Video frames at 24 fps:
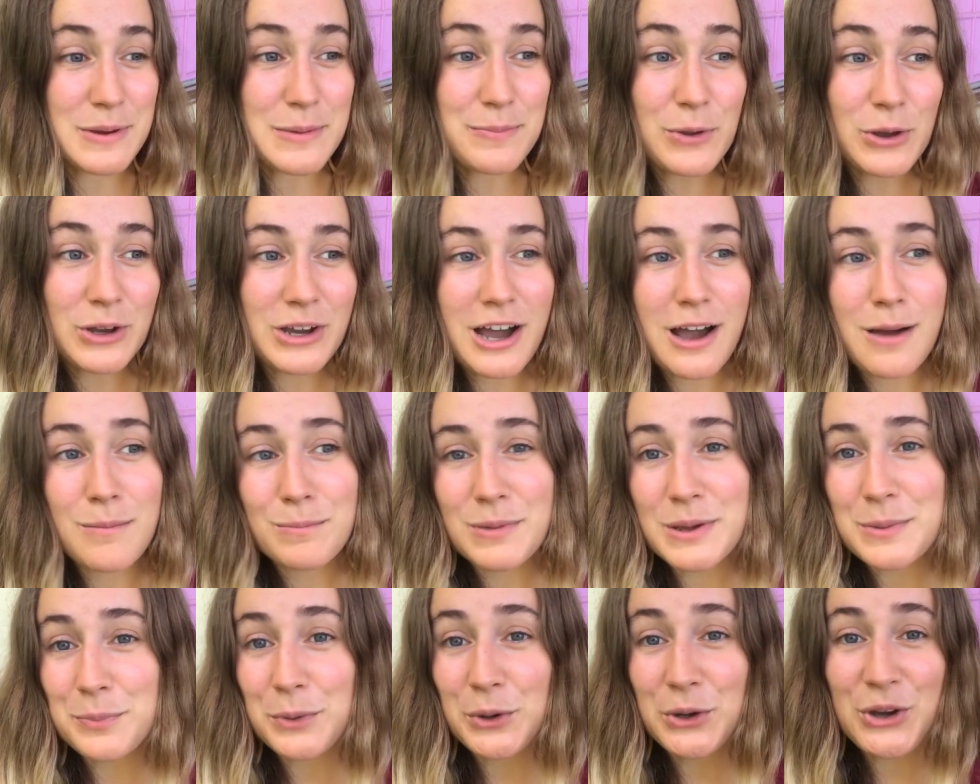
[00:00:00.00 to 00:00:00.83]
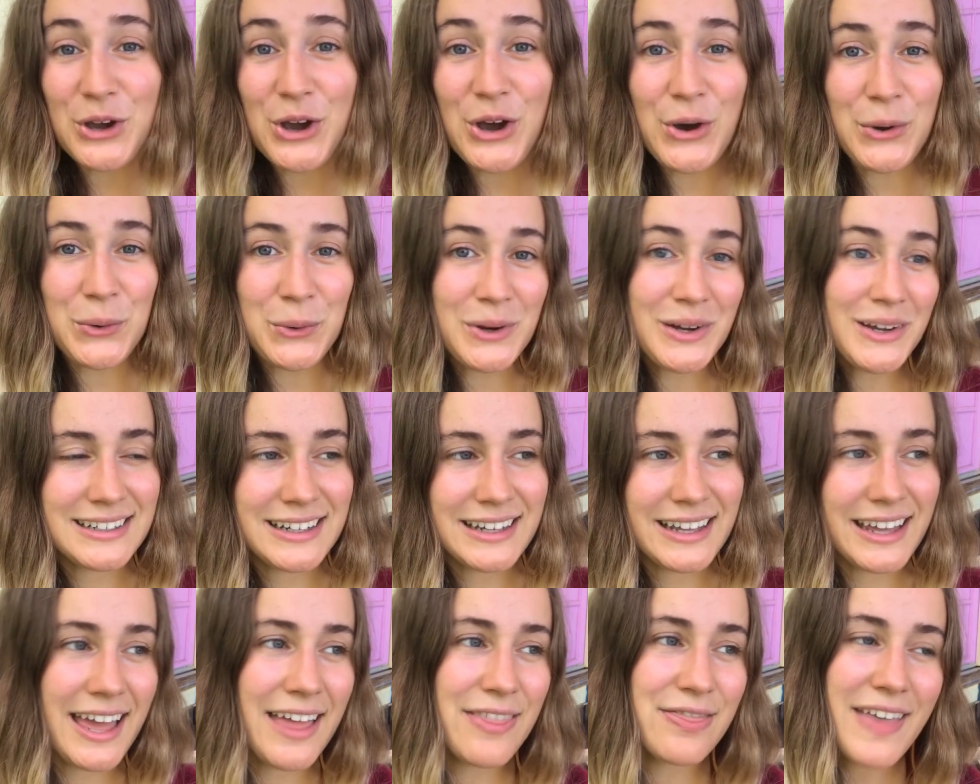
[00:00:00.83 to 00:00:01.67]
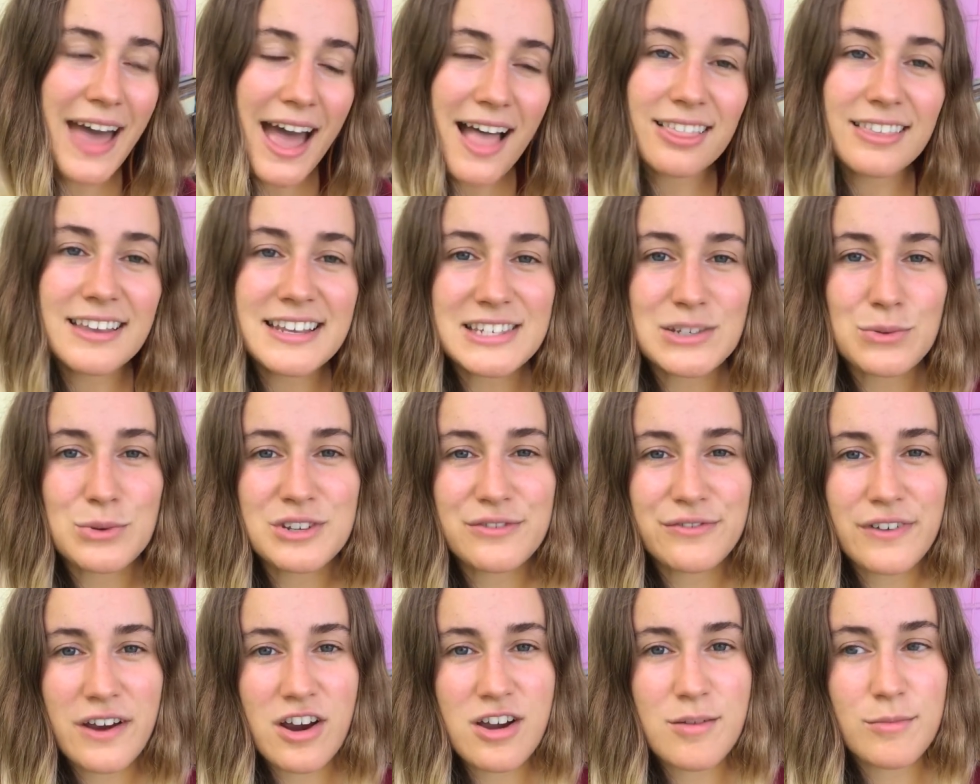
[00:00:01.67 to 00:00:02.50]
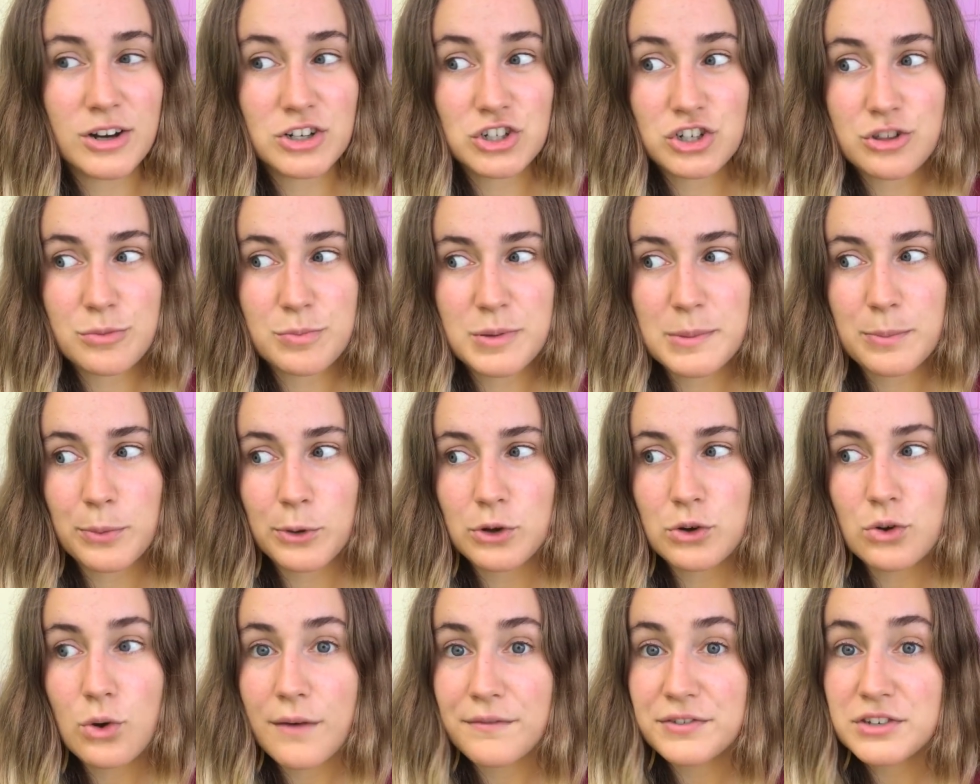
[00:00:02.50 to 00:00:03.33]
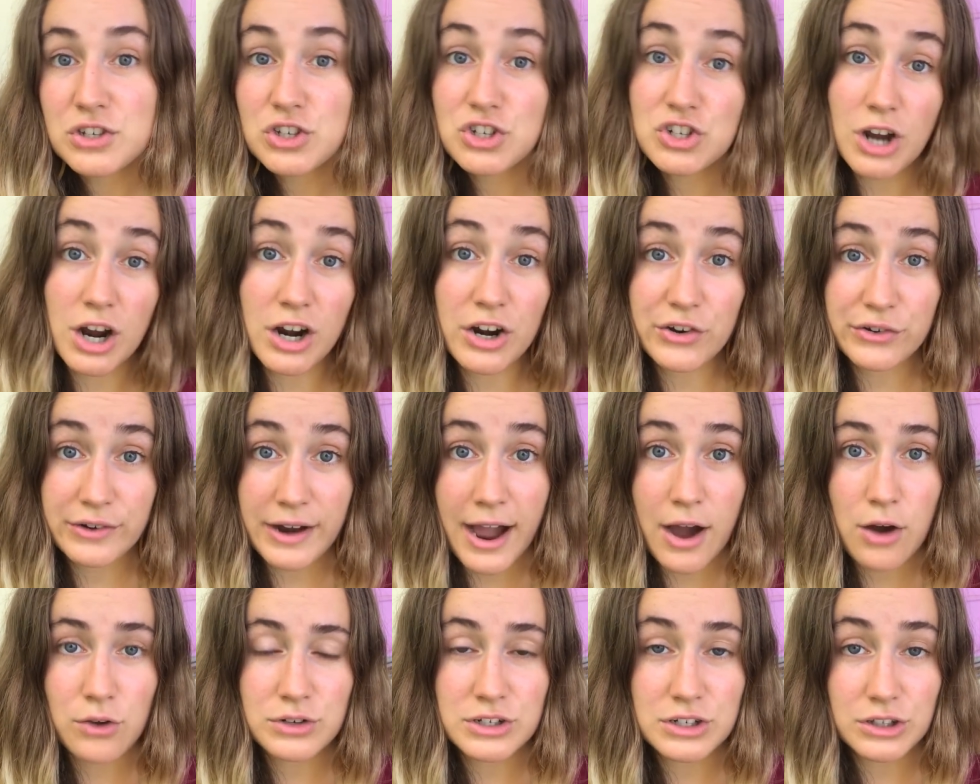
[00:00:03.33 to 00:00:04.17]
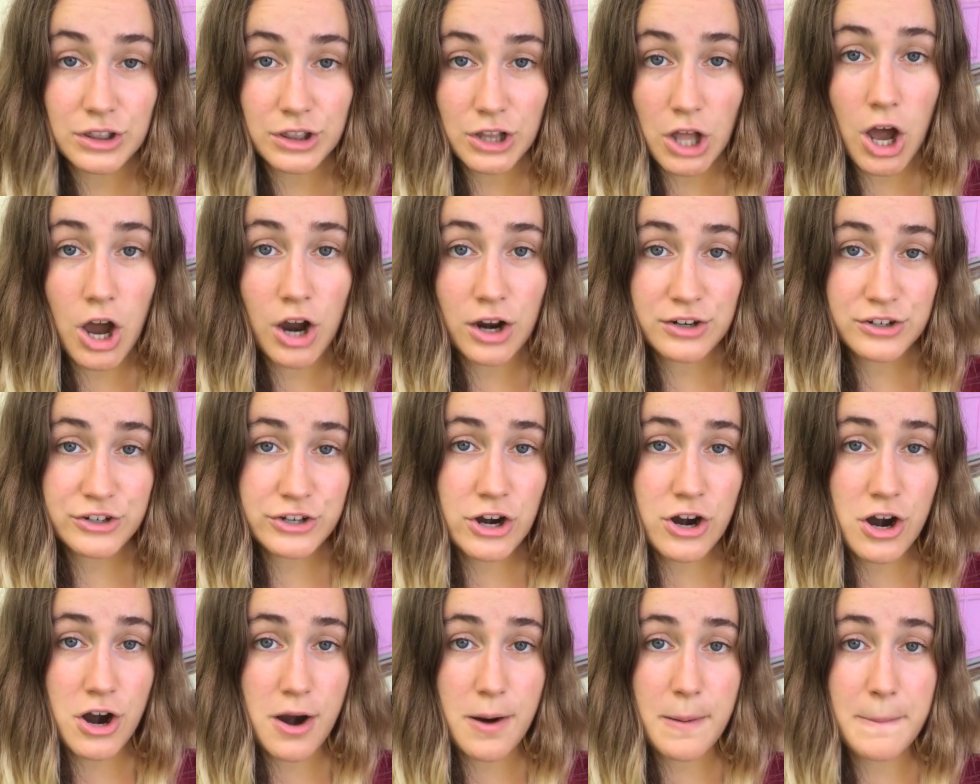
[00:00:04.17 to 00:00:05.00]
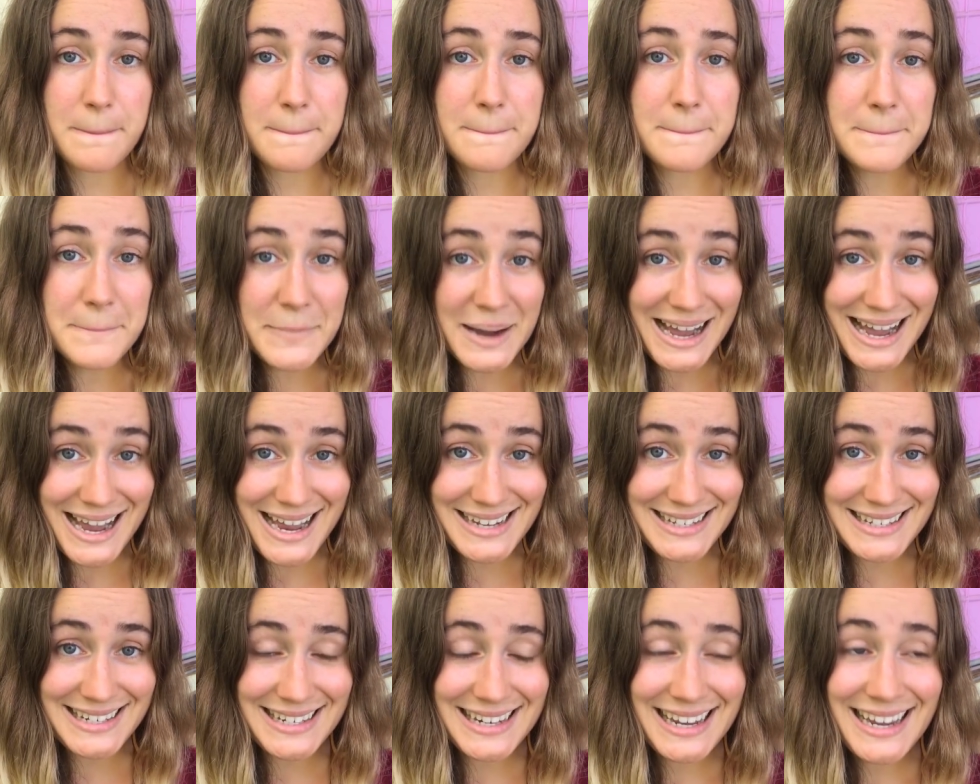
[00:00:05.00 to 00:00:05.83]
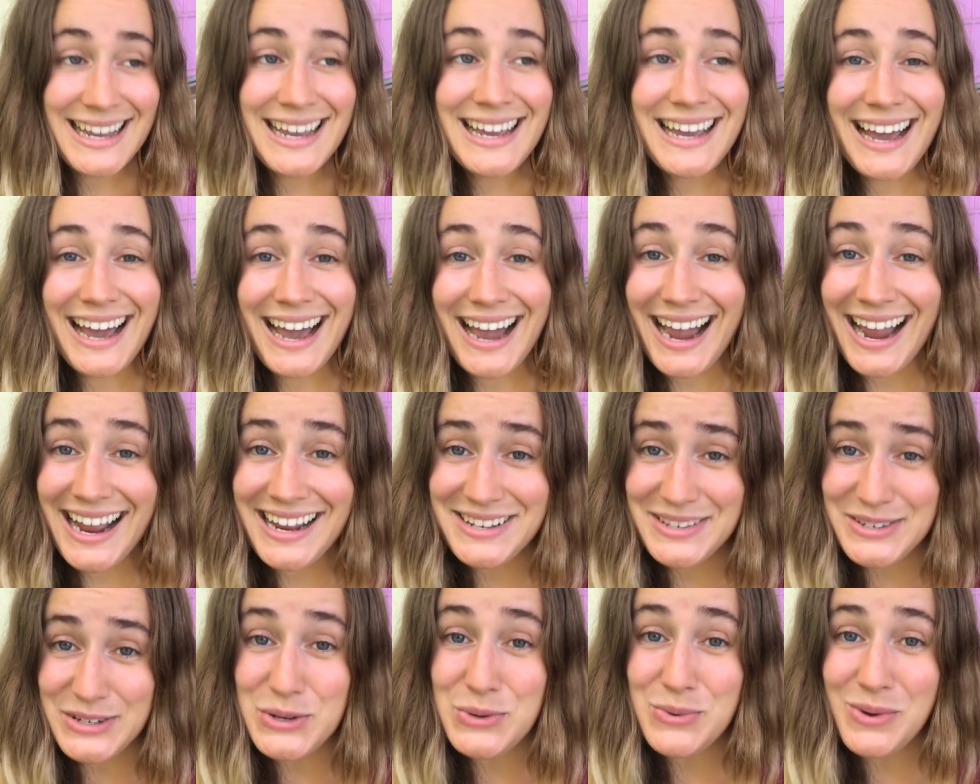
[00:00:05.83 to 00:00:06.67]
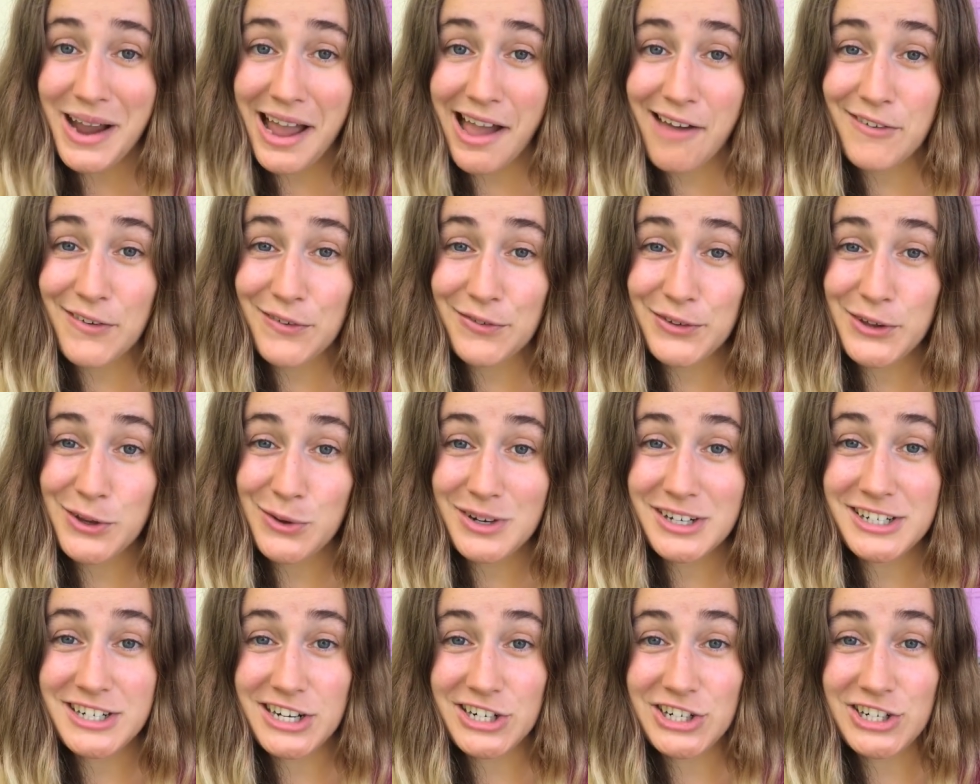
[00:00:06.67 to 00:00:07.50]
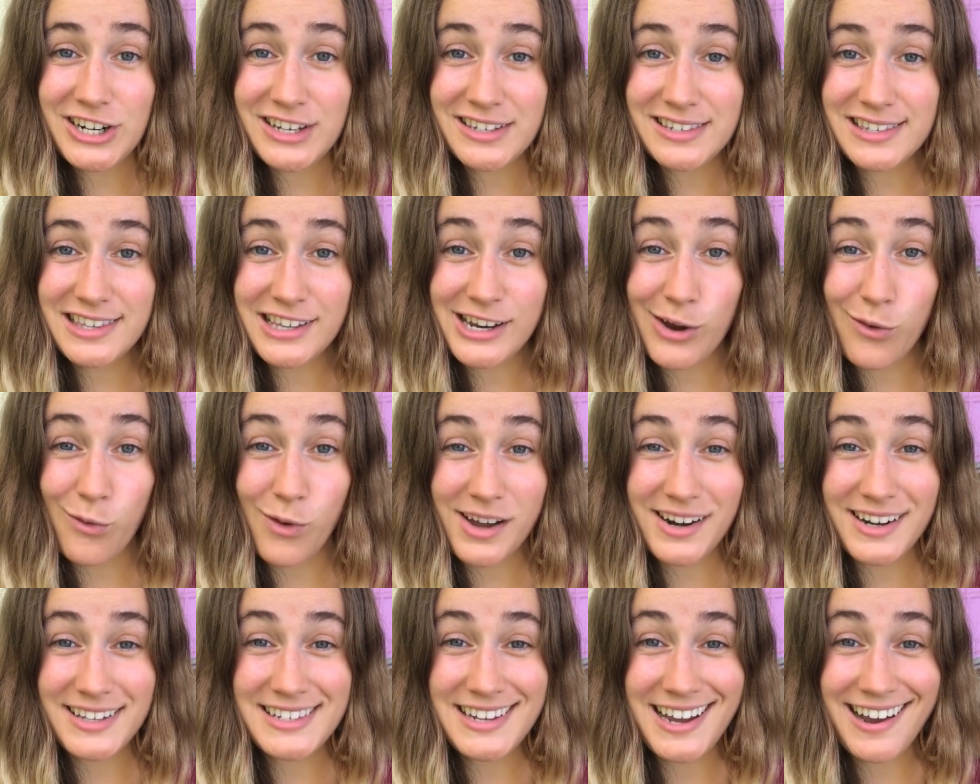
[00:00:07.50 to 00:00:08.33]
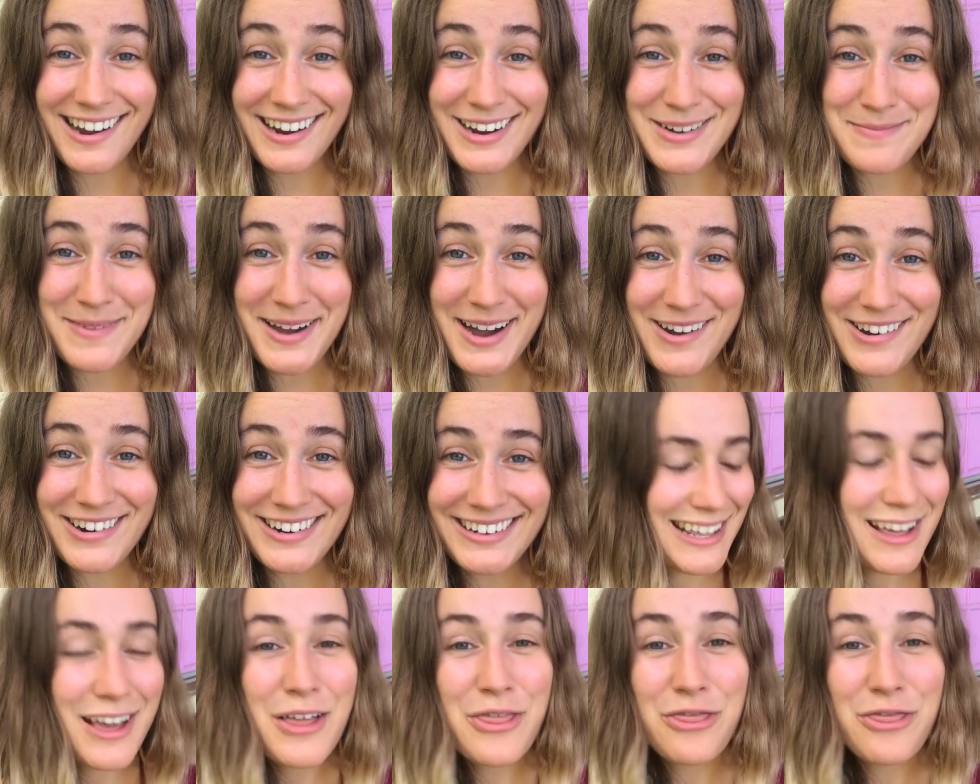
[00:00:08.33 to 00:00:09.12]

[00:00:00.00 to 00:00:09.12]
People come, people go, and that list was very much the people who have stuck around long term, but I do have a few additions that I want to talk about.